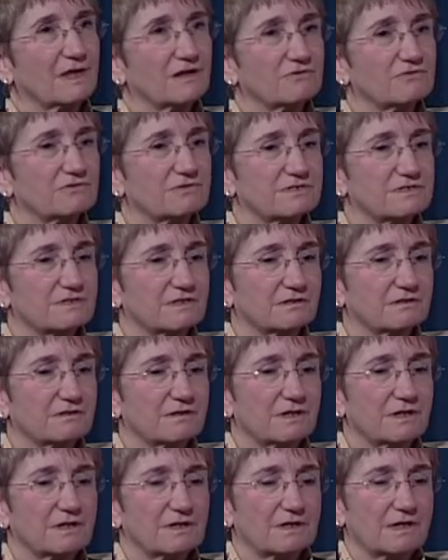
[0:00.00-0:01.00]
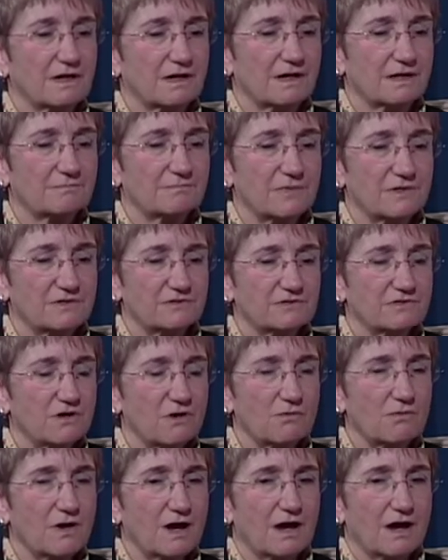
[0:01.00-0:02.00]
Interesting.
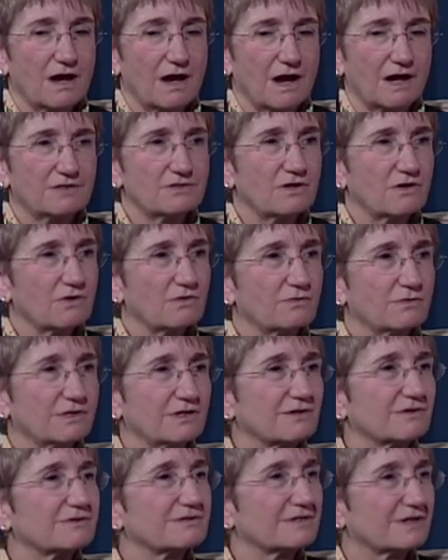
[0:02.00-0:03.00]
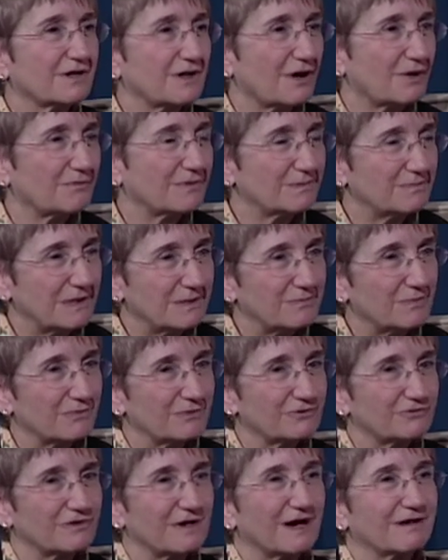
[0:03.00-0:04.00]
So I know years ago when people
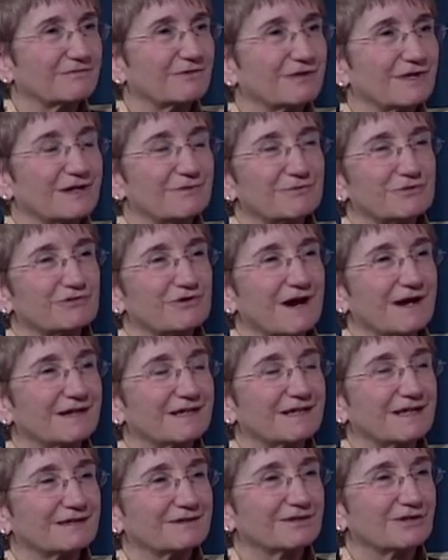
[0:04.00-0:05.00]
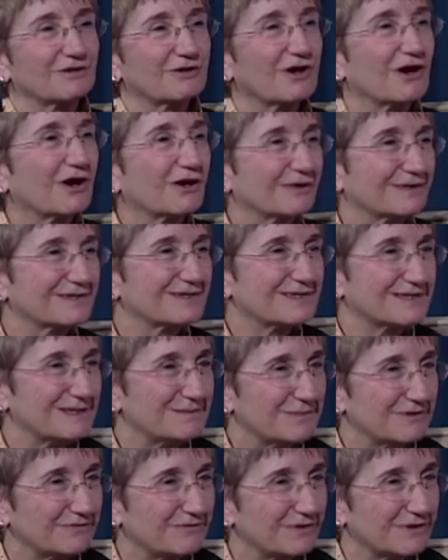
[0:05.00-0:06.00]
would travel, they would try to get their currency
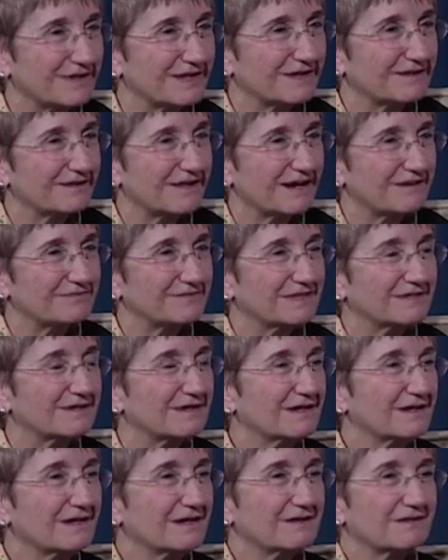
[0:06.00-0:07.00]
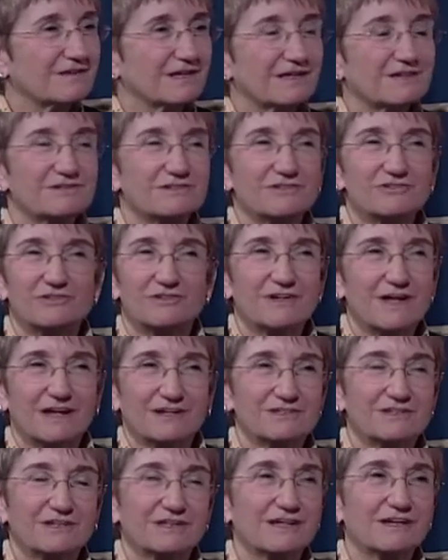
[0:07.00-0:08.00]
before they left. And things
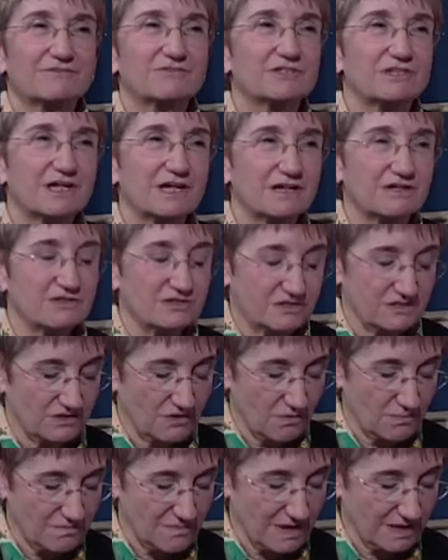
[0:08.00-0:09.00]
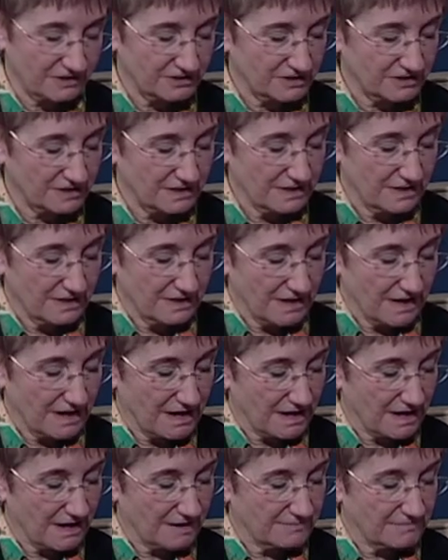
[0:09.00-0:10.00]
internationally have changed so much.
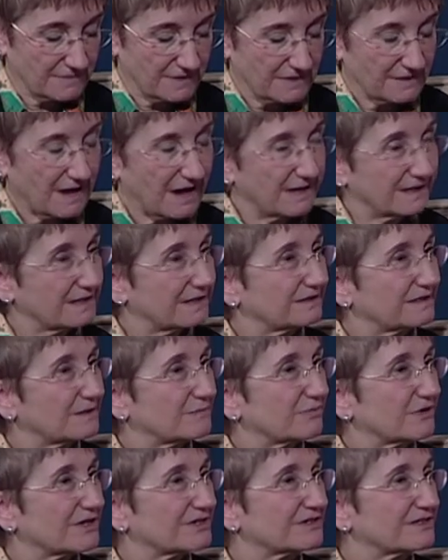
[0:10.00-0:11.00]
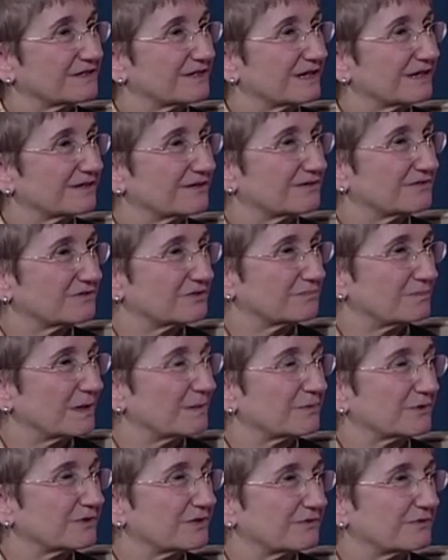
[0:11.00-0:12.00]
I get the impression that
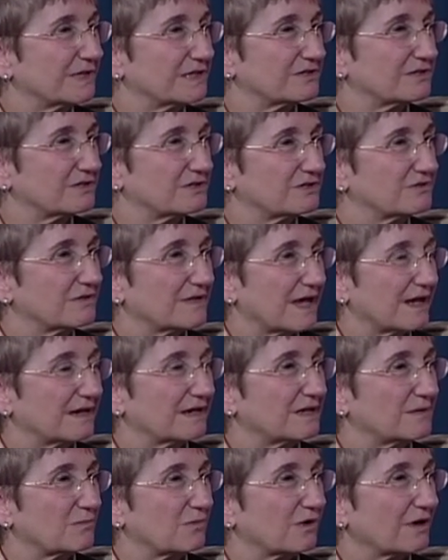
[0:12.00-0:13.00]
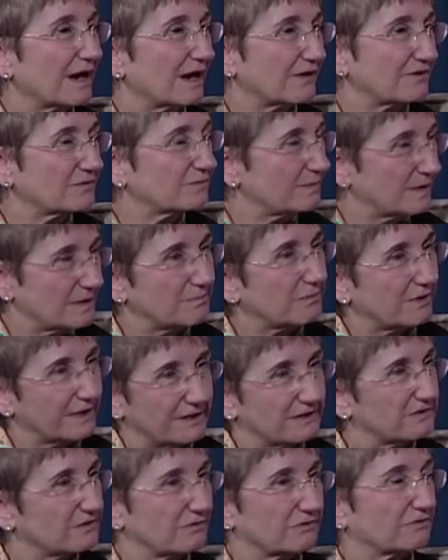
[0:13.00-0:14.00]
people don't need to do that anymore. How do people
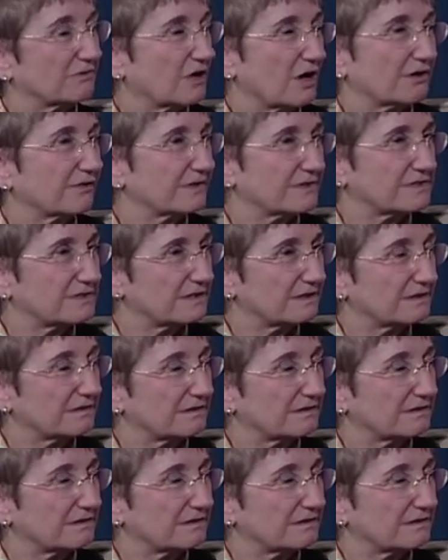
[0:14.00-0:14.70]
handle currency?